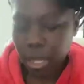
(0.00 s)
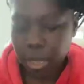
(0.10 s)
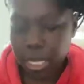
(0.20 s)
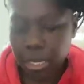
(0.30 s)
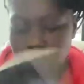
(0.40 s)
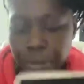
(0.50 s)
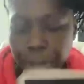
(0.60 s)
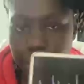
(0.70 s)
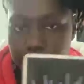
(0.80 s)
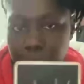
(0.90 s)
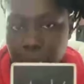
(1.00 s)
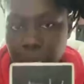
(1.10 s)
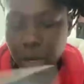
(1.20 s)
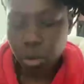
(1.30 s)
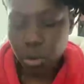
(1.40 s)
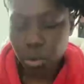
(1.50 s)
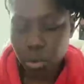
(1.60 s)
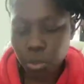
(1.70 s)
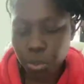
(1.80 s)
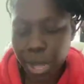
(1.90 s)
This is a person
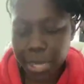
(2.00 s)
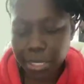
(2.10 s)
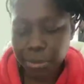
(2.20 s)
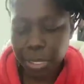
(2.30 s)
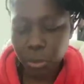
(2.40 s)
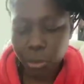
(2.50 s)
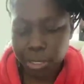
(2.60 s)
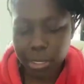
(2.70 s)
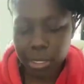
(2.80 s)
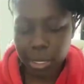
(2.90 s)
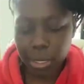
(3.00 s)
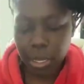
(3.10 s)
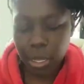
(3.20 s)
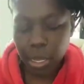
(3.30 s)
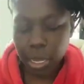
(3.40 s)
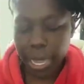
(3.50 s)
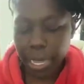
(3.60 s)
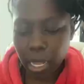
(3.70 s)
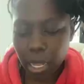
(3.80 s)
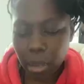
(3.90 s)
who possibly wants to,
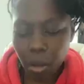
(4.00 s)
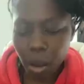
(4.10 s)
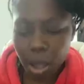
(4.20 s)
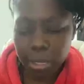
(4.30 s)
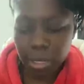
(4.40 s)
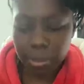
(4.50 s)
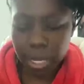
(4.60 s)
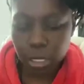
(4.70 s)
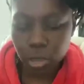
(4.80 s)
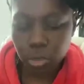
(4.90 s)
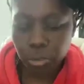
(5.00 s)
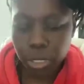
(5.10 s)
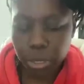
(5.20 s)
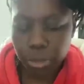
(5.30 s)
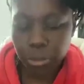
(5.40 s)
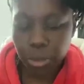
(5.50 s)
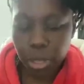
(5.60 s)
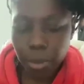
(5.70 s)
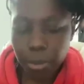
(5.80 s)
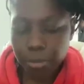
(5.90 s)
like, cause some issues for you.
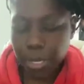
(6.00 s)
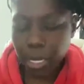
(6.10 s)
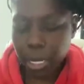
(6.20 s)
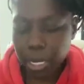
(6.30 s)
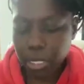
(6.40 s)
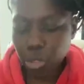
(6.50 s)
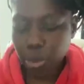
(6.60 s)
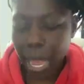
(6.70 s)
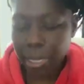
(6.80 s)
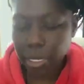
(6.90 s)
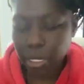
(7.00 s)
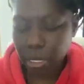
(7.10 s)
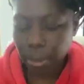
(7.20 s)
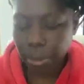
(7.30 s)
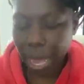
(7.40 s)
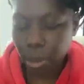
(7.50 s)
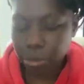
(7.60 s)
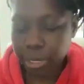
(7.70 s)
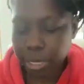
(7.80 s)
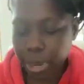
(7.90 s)
But because you got
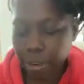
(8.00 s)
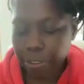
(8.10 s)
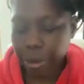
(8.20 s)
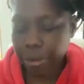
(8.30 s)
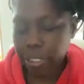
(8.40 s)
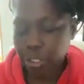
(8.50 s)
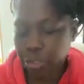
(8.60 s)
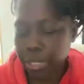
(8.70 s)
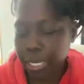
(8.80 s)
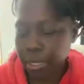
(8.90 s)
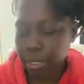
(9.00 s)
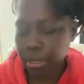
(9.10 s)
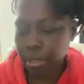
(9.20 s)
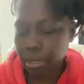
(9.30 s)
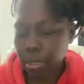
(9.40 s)
boundaries that are very strict,